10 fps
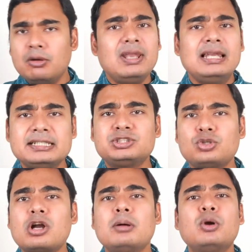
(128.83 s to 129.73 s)
well, let
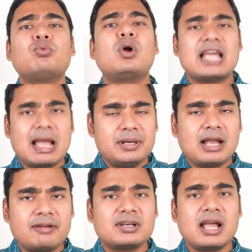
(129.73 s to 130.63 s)
us talk about what
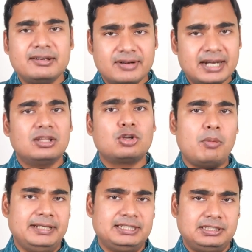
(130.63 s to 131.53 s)
happened after I read the
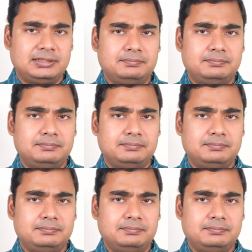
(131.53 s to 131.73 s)
comics.